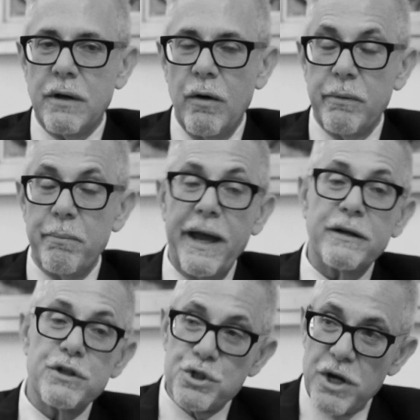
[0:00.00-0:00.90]
going
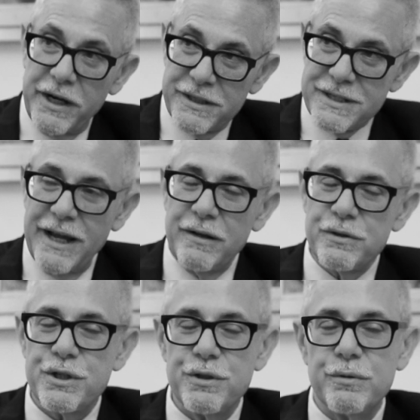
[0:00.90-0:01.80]
back to
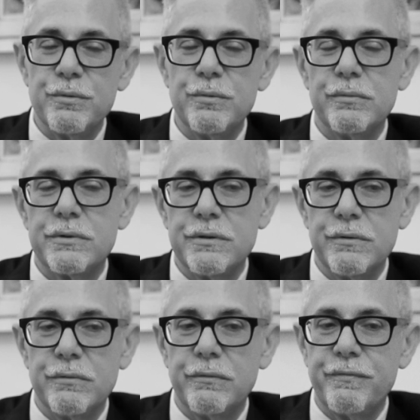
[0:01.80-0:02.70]
Chinatown
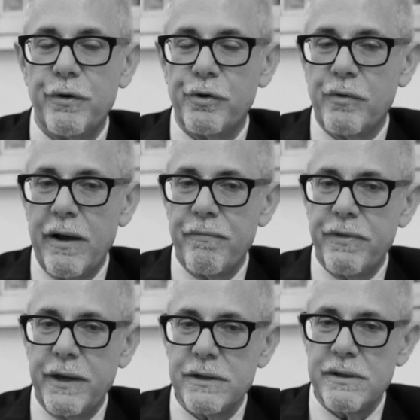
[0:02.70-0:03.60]
to
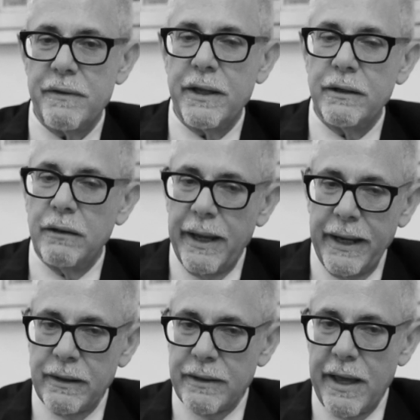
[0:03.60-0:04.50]
photograph things, and then
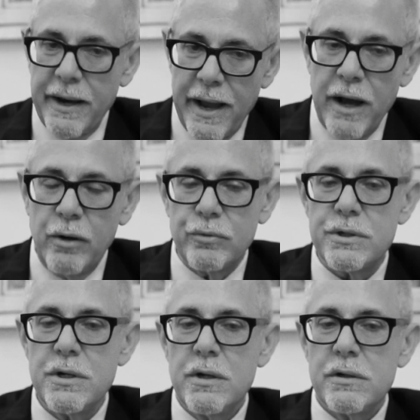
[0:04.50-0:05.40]
laying that
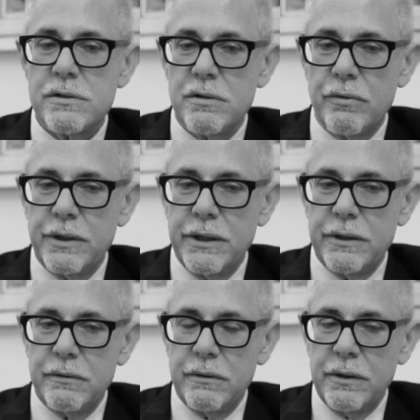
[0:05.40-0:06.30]
out so that
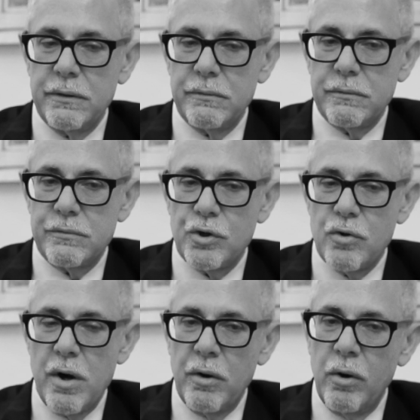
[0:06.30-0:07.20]
it
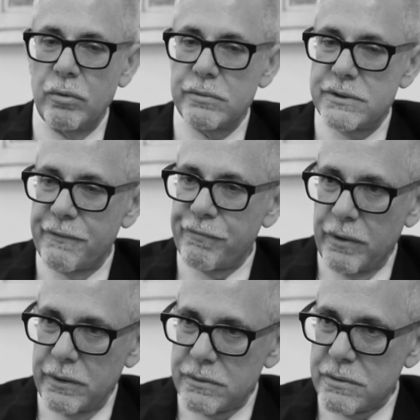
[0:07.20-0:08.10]
took on a whole
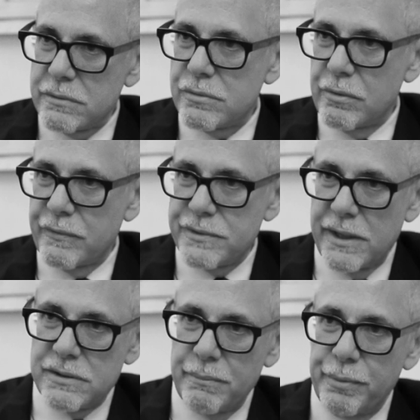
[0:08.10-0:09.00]
different sort of
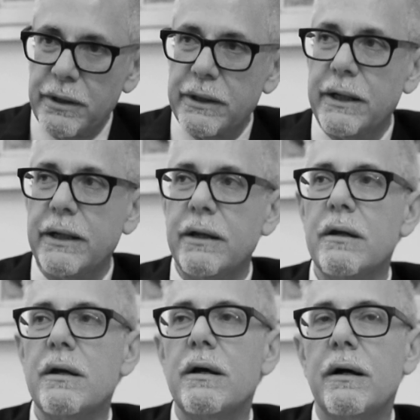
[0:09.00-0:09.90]
sensibility.
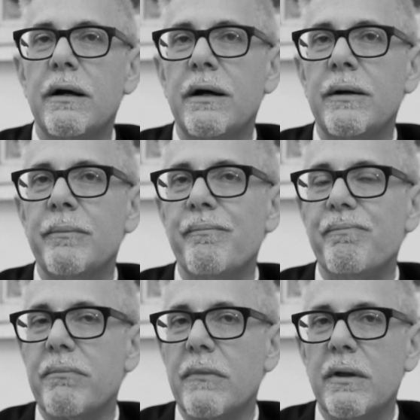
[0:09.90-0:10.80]

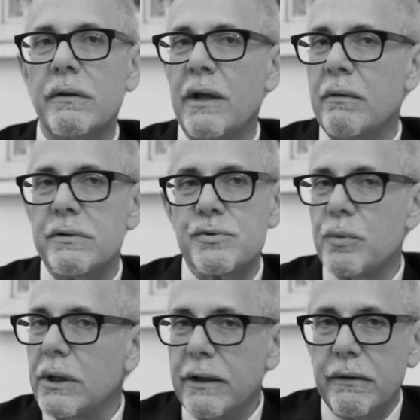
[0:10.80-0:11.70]
That
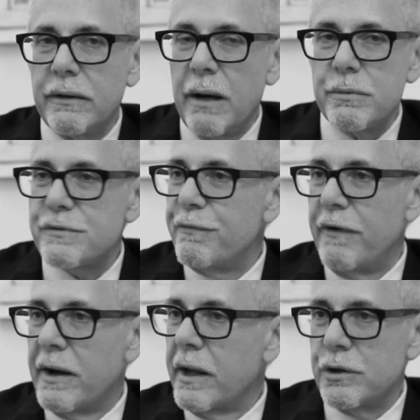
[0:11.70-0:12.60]
was
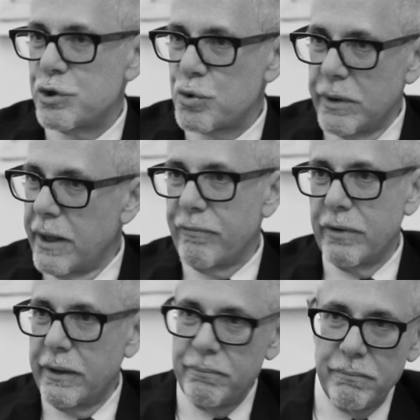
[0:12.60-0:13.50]
fun. I enjoyed
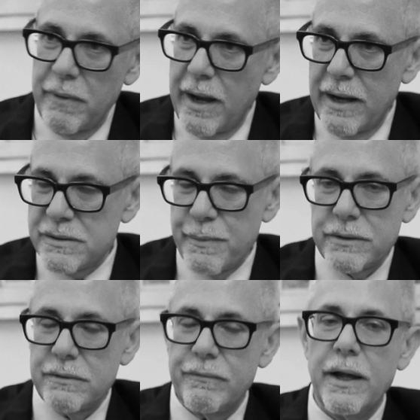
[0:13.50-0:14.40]
every
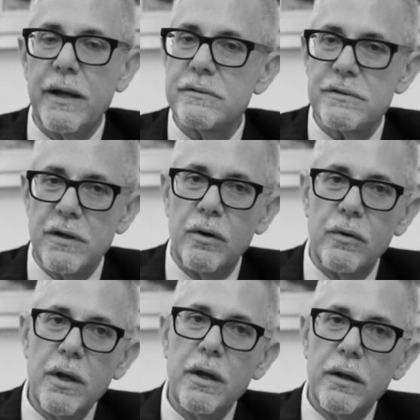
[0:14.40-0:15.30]
aspect of that.
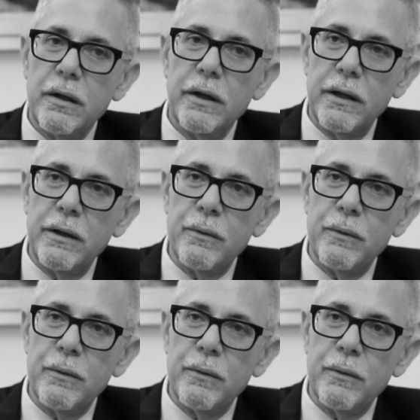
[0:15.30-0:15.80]
So for